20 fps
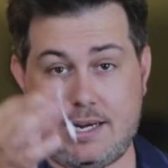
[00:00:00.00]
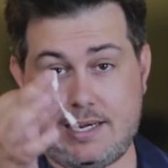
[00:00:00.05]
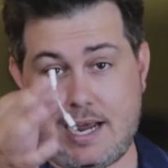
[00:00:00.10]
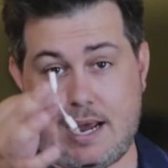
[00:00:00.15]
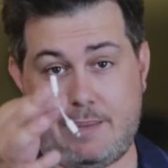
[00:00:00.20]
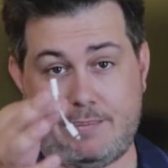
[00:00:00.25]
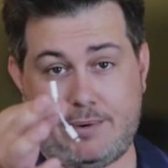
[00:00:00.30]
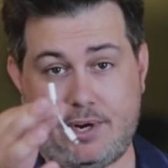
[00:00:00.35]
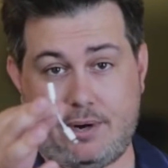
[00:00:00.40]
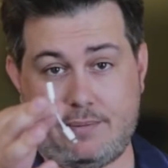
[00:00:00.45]
an
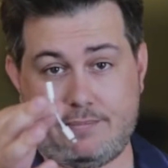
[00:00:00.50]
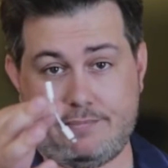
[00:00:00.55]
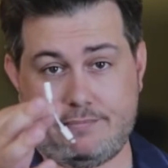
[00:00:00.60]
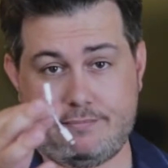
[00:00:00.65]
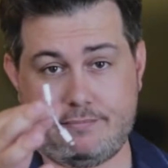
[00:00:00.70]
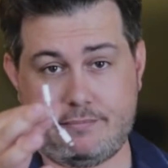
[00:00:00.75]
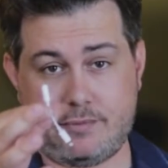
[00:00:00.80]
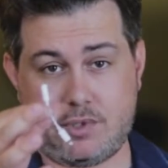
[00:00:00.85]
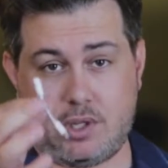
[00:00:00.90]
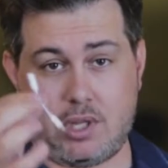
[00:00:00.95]
adapter,
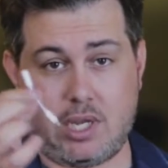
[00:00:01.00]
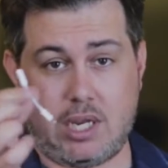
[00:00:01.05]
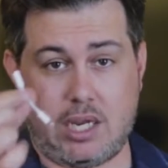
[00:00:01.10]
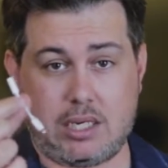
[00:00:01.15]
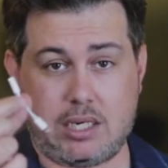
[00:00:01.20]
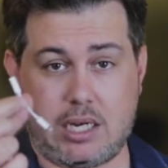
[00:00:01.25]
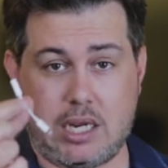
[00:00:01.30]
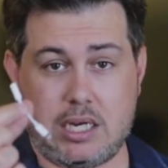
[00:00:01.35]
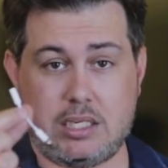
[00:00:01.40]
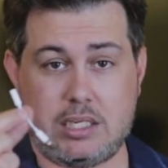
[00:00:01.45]
so they
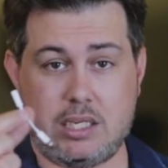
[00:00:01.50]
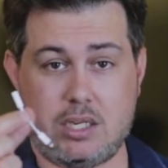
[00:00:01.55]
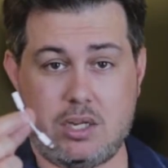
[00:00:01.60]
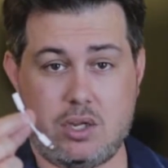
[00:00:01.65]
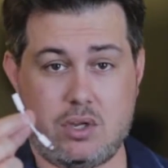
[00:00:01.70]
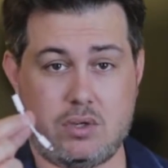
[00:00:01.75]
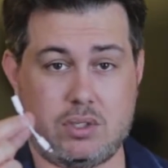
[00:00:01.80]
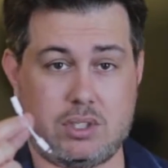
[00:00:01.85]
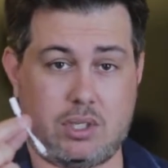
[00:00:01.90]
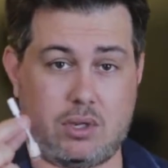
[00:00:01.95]
can
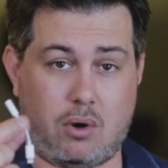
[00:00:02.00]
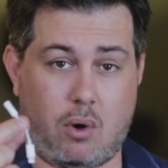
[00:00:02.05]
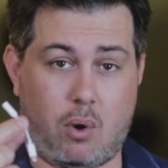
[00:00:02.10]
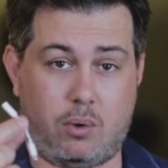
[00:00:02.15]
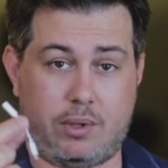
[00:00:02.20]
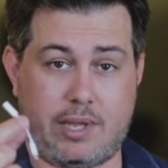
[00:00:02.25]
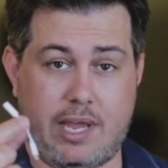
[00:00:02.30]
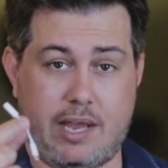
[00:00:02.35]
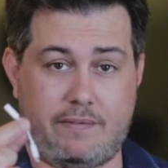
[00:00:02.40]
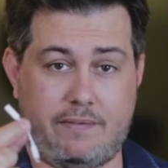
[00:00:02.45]
continue using their
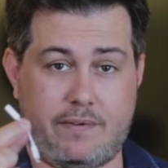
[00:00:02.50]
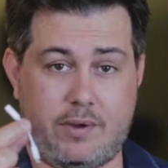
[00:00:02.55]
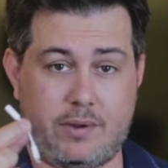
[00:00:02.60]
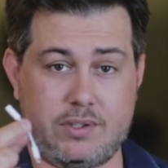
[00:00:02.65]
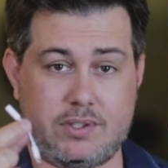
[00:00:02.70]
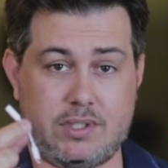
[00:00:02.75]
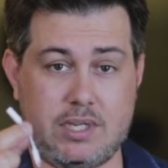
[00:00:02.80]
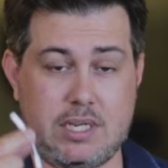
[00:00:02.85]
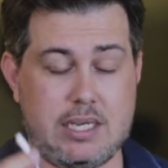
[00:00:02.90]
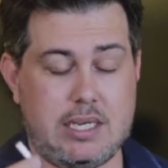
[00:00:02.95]
old
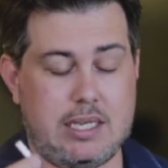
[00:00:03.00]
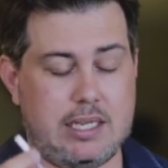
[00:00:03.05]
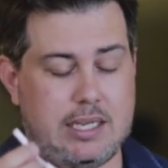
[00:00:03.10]
headphones.